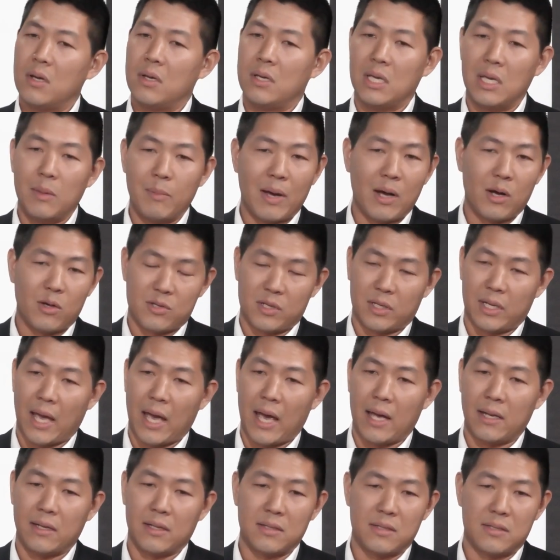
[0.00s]
emails
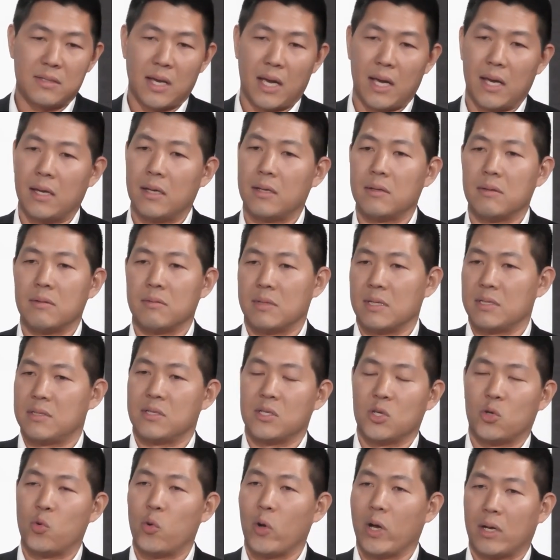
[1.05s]
again, and say, this
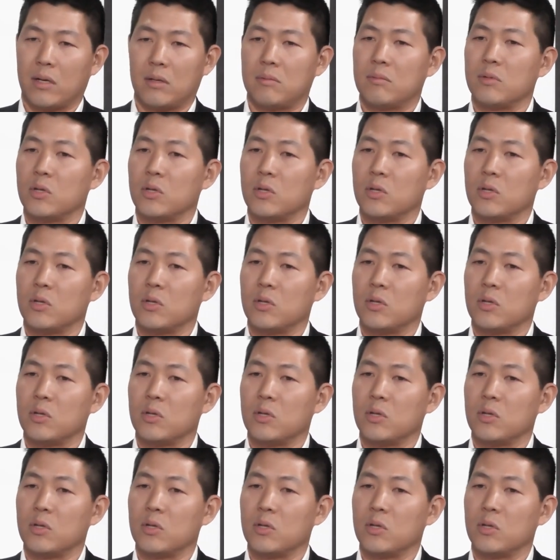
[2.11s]
is a quick,